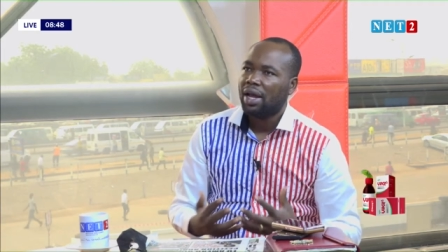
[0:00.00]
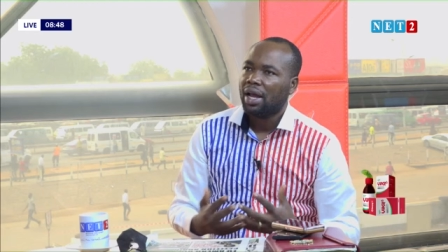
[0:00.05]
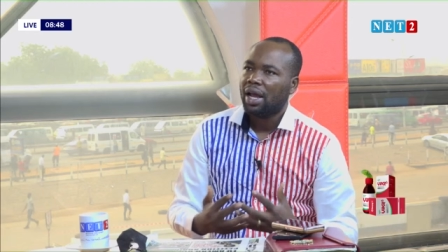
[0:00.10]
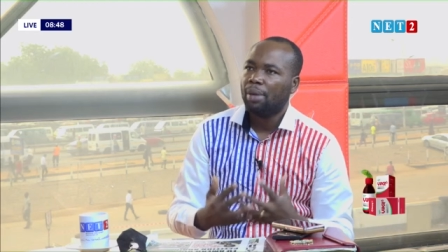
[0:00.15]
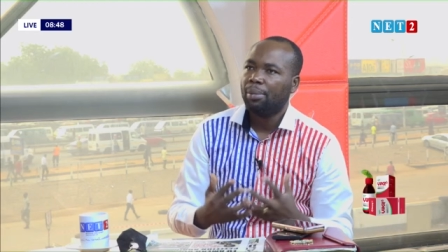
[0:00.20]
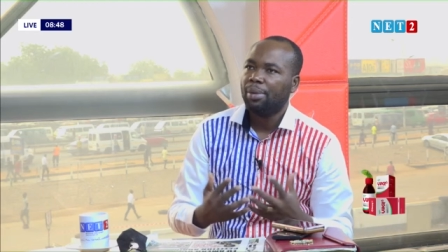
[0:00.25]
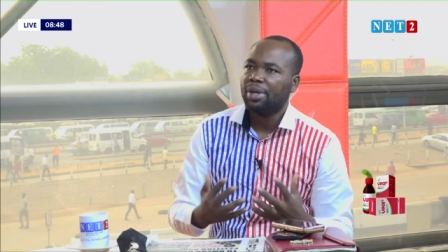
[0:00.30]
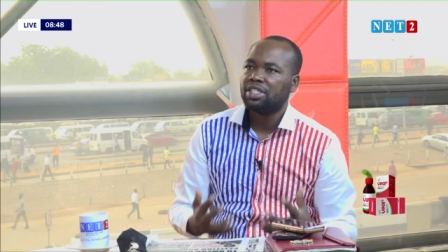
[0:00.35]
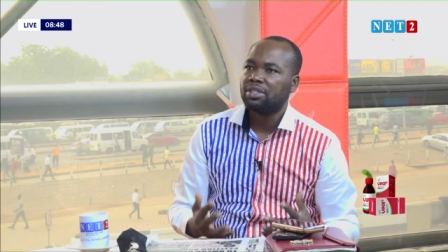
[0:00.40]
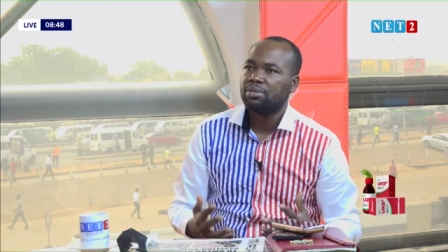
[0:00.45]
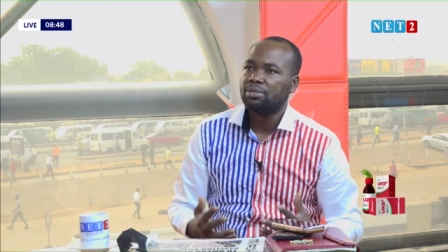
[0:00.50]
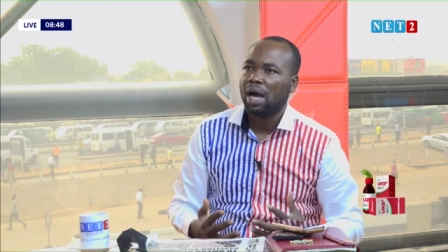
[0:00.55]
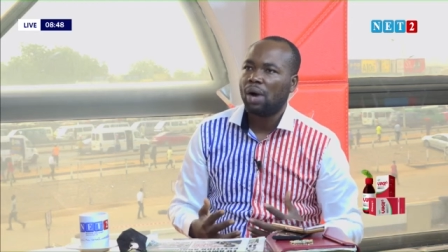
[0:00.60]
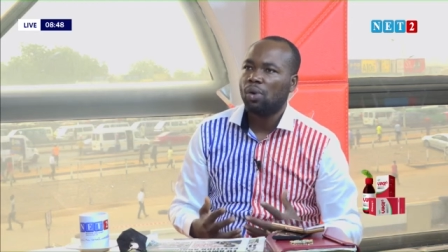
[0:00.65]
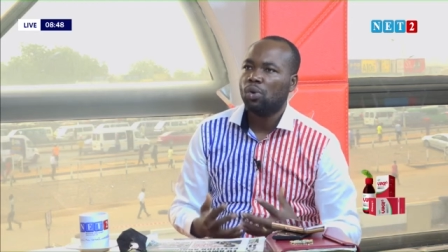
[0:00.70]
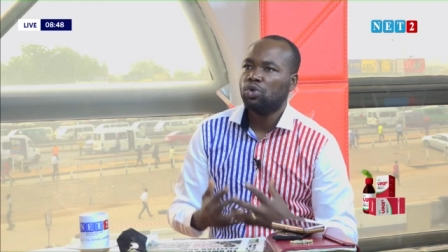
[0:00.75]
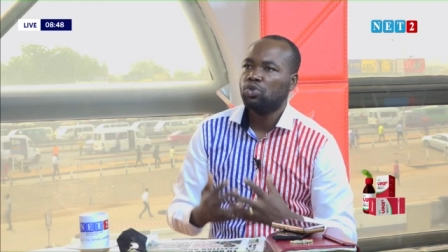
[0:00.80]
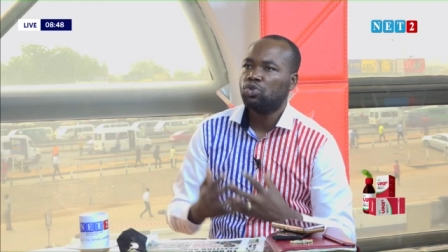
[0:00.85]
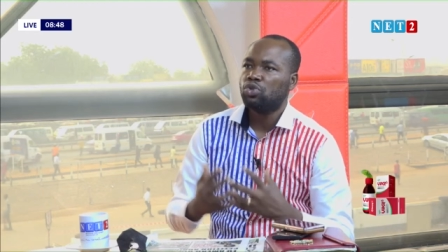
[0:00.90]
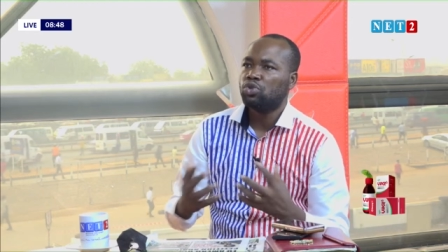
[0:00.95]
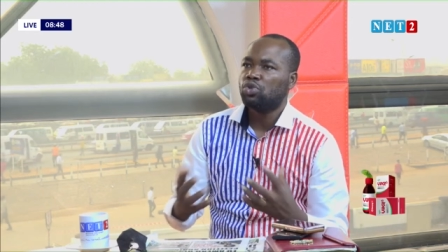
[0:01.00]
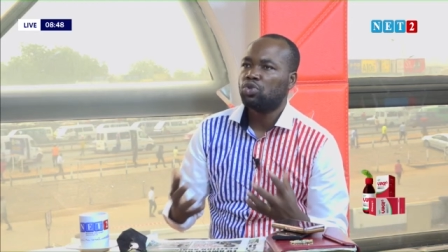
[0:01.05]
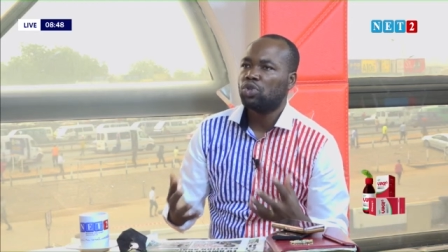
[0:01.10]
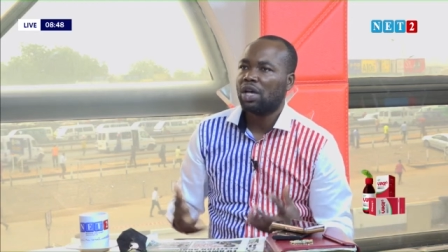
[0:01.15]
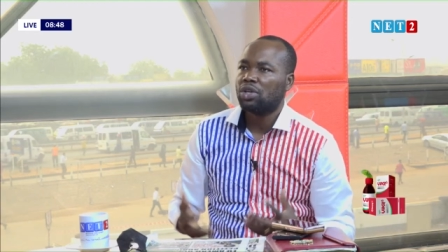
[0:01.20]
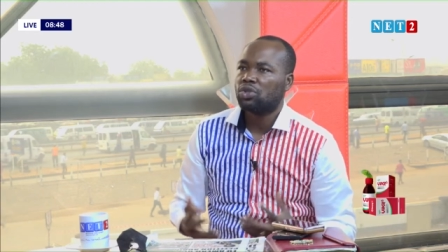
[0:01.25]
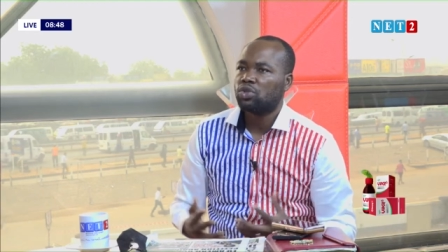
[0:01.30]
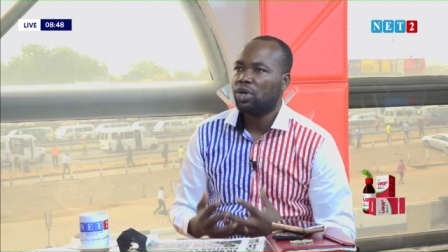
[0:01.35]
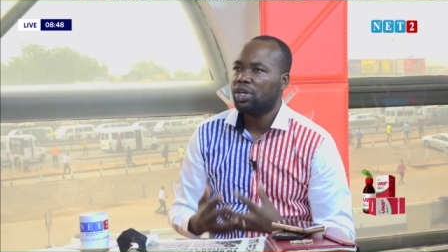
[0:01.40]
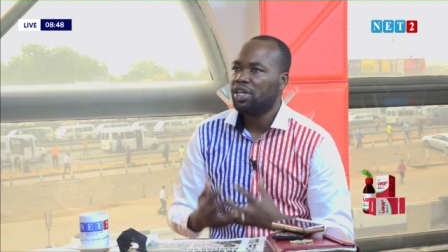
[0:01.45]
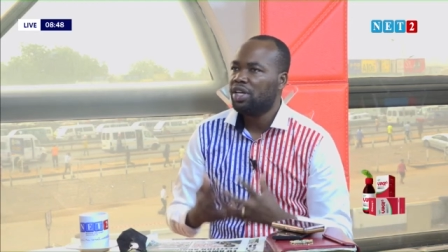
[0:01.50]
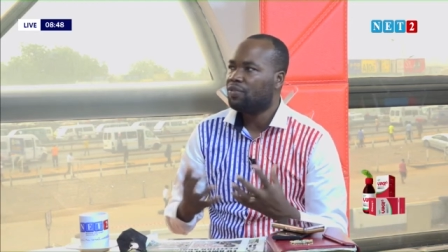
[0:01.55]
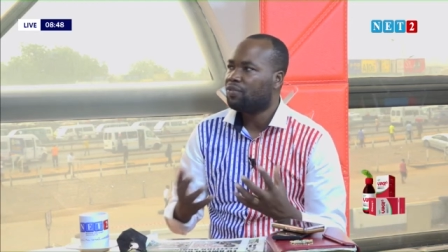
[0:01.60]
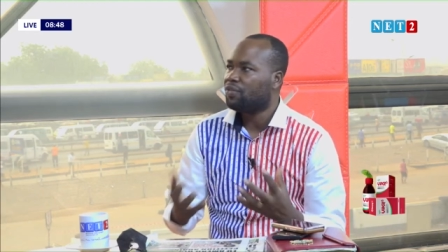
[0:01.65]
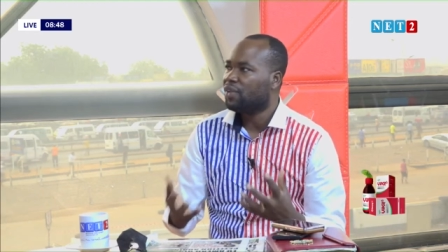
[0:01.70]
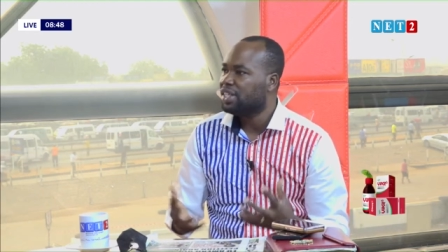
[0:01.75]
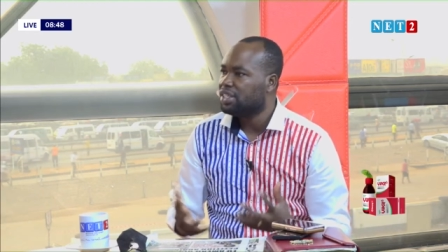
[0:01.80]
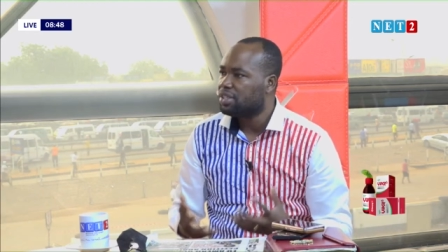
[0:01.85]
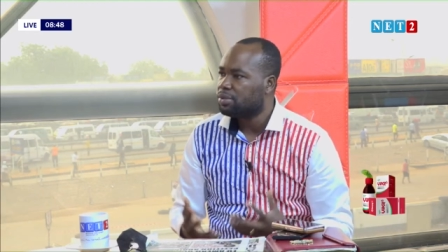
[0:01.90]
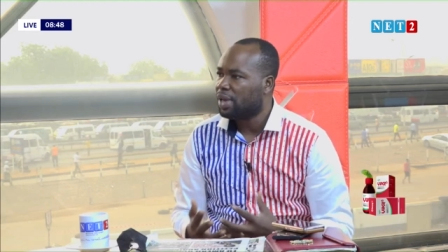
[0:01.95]
e betimi awon so and so
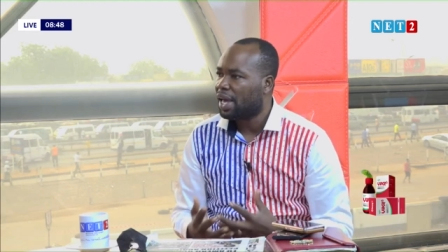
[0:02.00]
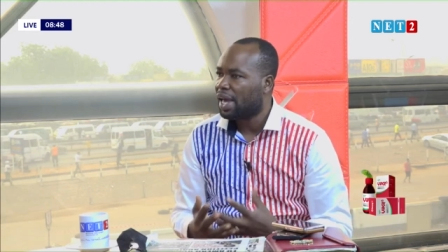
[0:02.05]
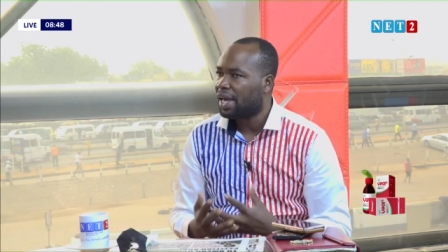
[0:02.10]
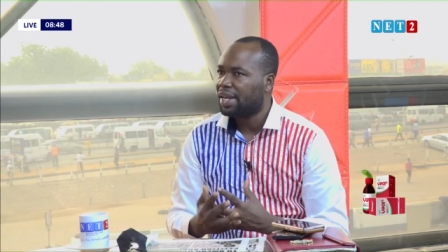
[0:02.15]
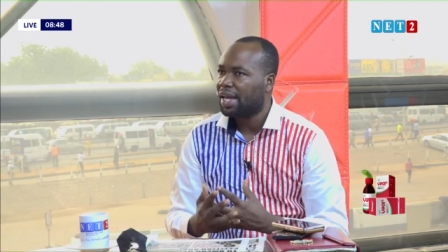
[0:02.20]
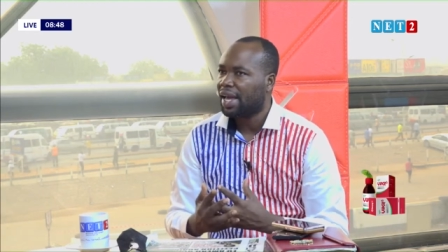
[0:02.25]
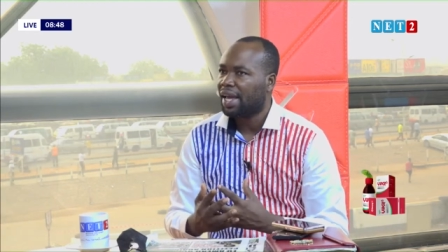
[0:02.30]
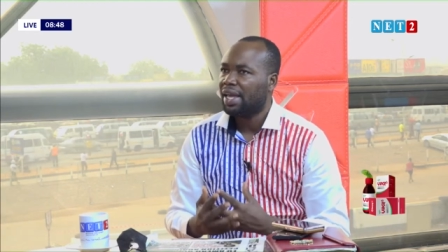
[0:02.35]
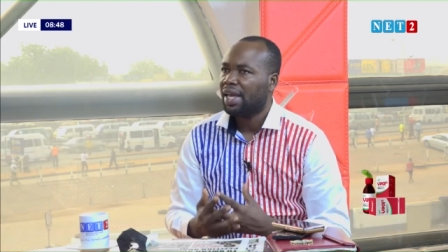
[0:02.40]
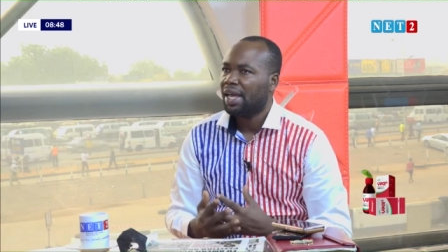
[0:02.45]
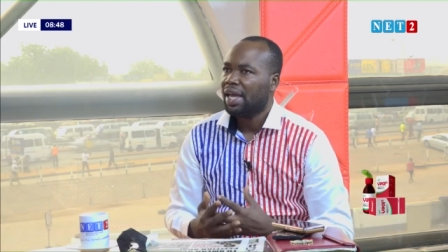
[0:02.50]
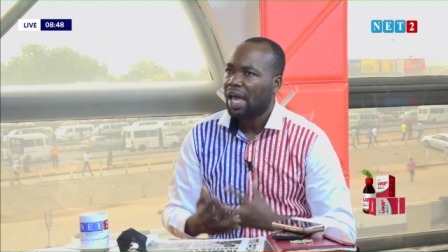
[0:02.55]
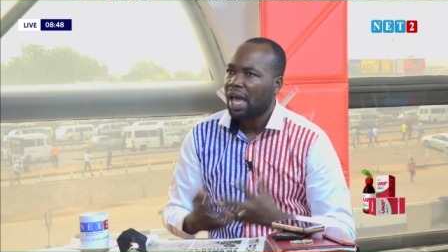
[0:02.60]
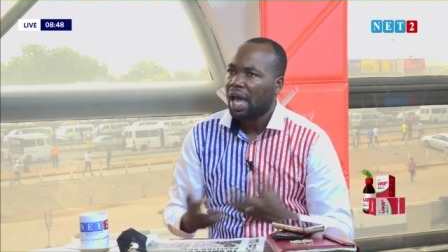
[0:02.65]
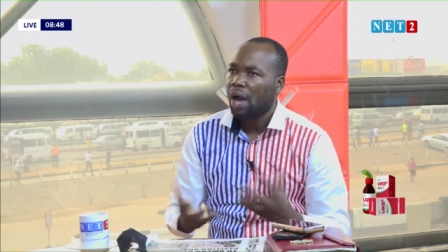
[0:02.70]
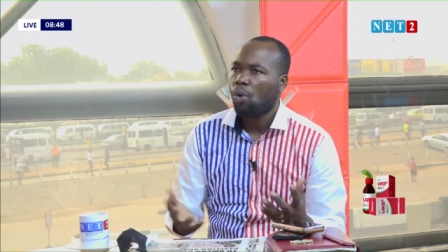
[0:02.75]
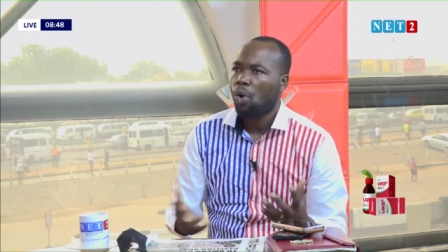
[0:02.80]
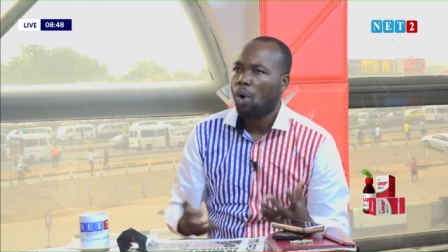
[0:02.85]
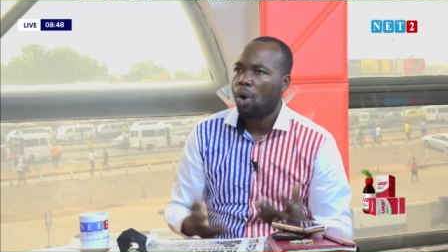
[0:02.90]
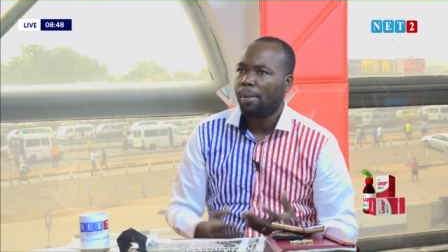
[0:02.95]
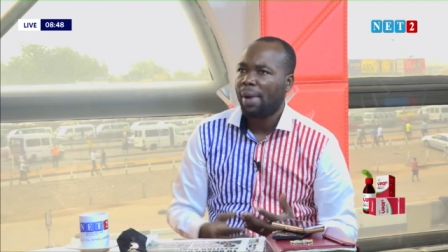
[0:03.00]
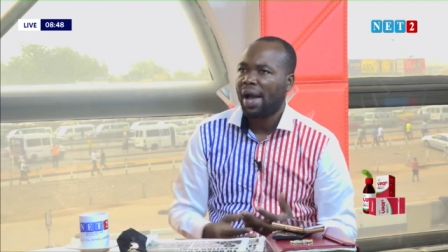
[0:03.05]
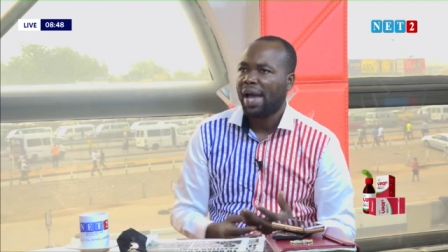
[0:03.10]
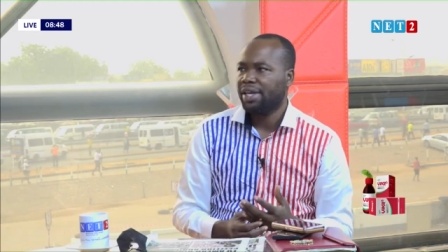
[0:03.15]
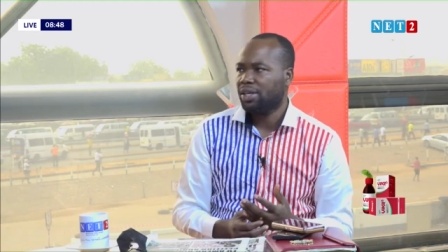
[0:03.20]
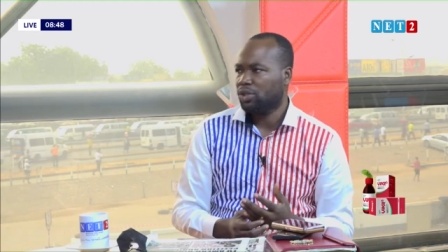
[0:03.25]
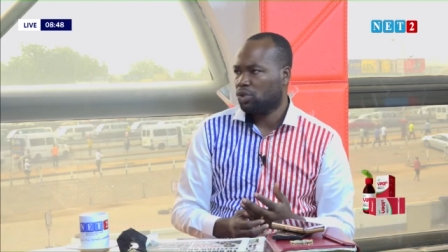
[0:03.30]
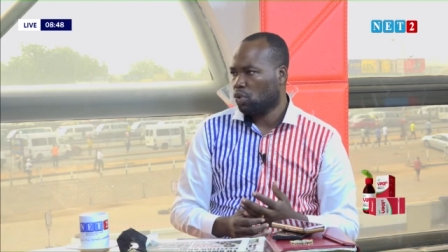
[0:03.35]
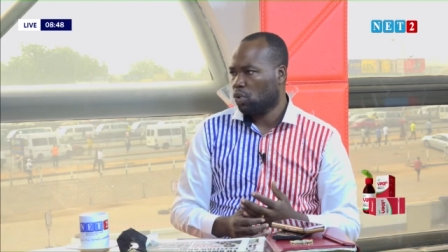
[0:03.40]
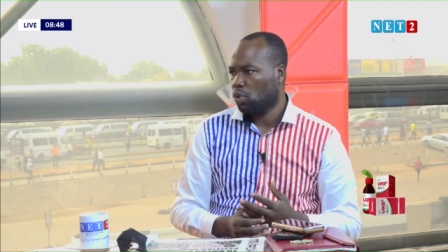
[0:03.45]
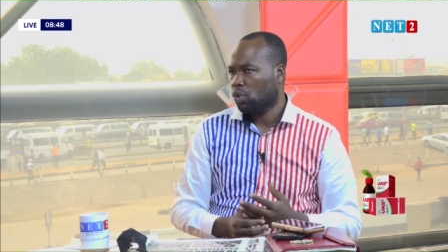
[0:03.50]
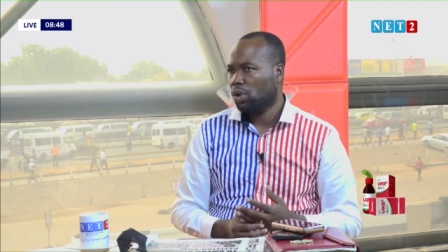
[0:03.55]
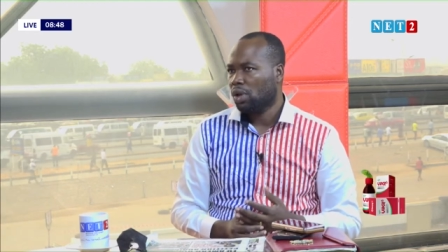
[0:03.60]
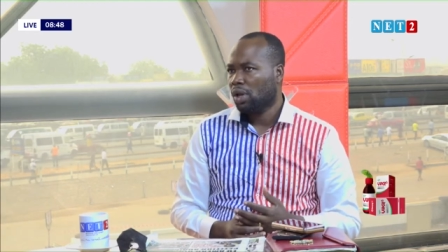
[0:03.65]
different via then e wo man so